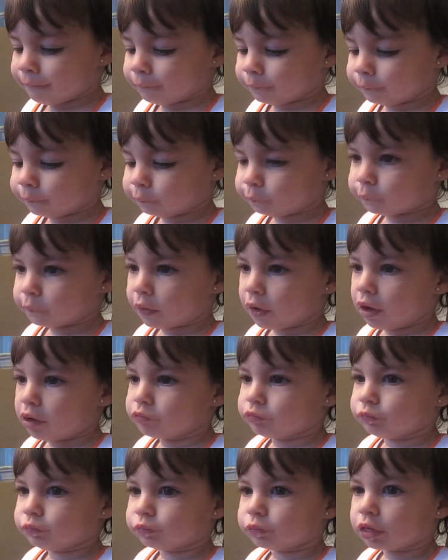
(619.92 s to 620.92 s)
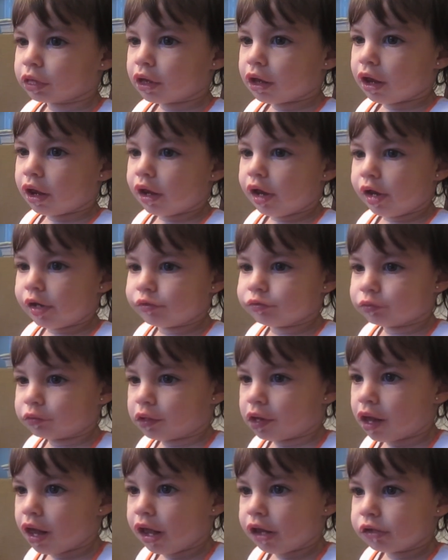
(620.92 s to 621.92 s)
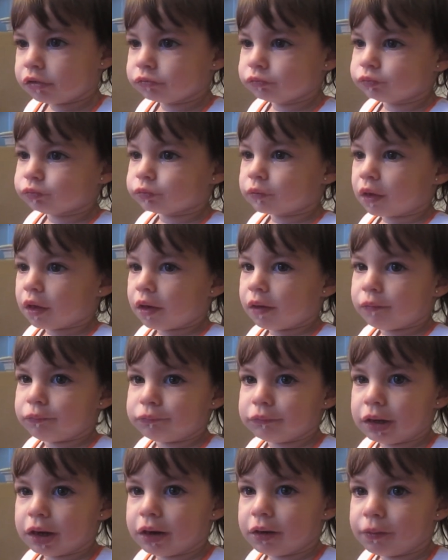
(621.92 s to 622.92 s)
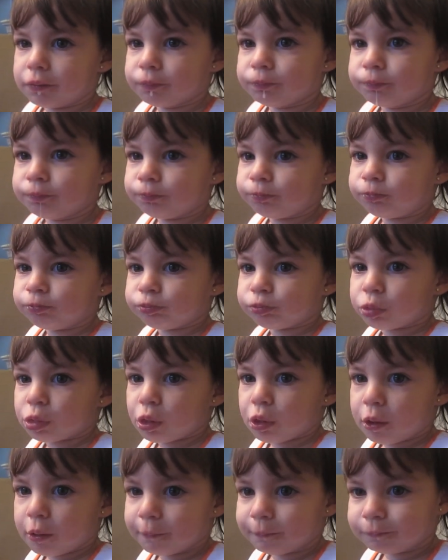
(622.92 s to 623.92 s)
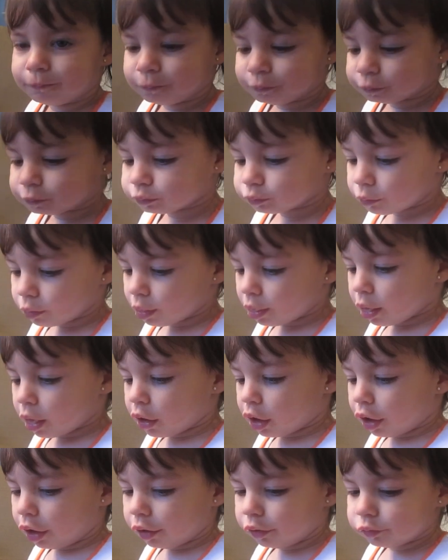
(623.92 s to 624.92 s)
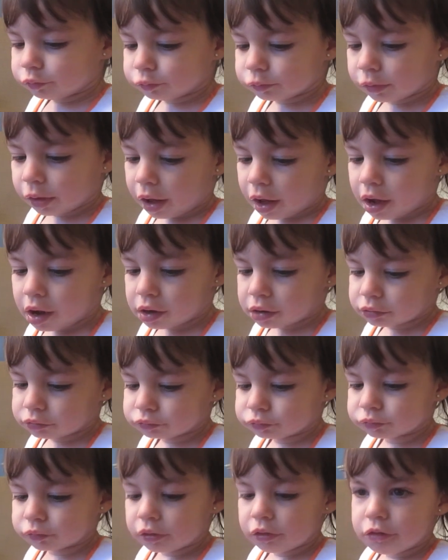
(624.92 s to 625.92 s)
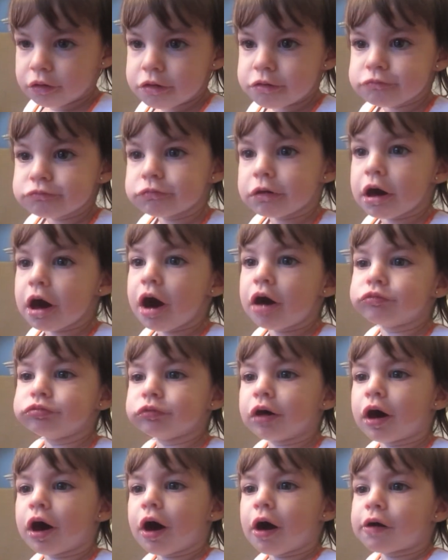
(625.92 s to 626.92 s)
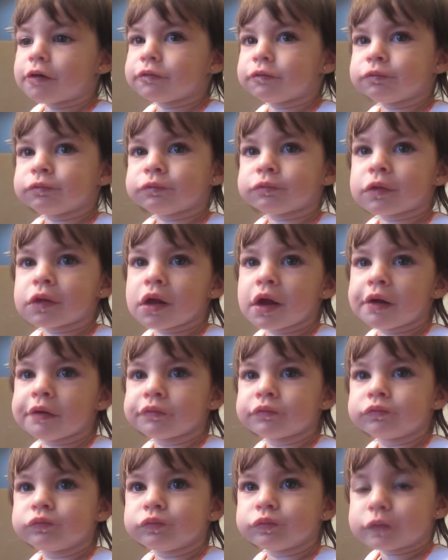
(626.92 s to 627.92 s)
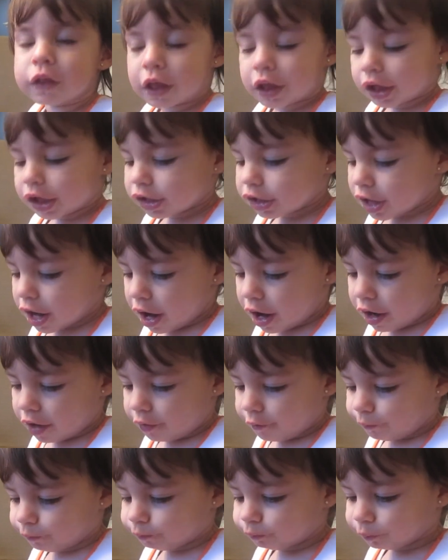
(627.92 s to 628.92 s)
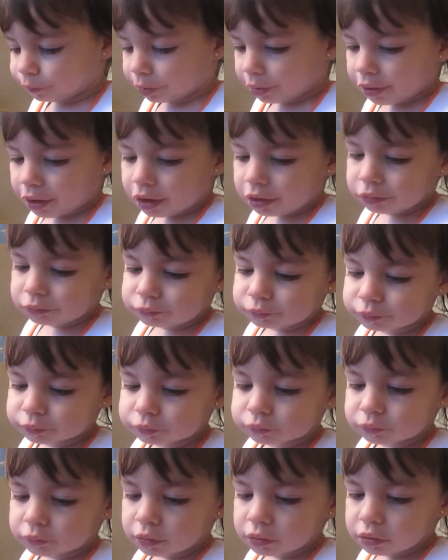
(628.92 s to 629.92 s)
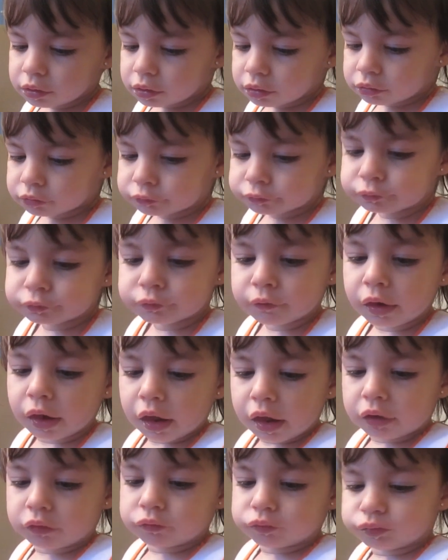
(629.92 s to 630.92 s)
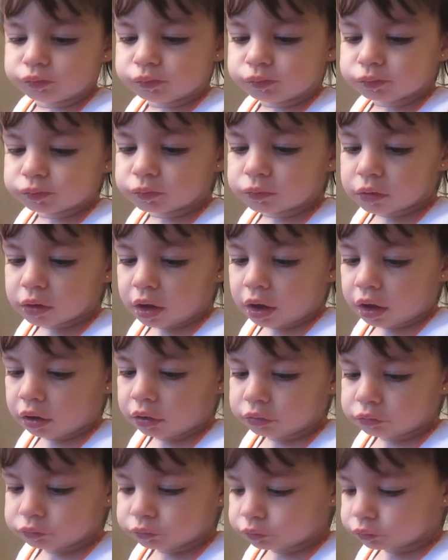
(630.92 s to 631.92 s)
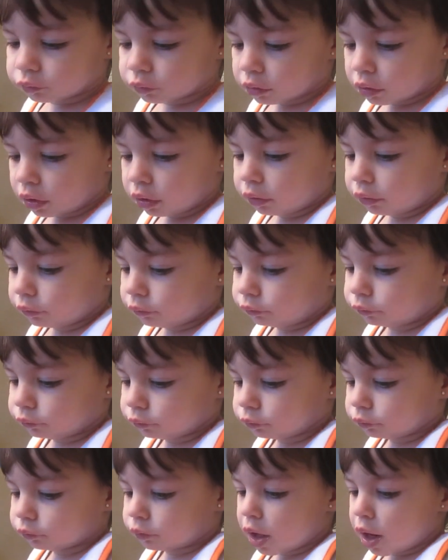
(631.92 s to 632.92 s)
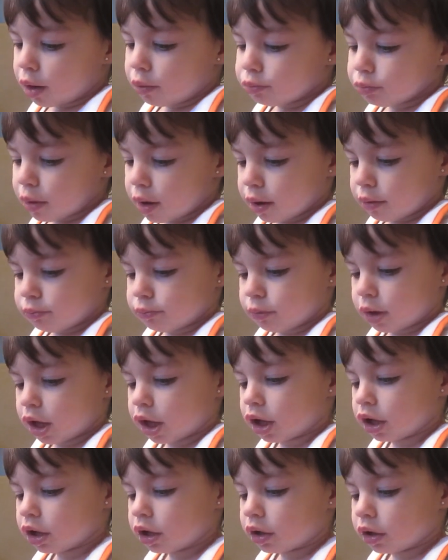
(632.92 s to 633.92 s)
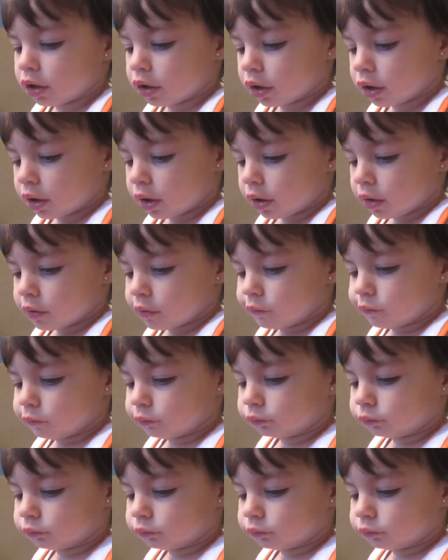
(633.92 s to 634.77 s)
Water, yep. Can you say milk? Milk. Milk. Um, what else can you say? Mama. Can you say daddy? Dad, yeah. Dad, okay, dad, that works. What about mommy? Can you say mommy? Mommy. me? Mommy, yep.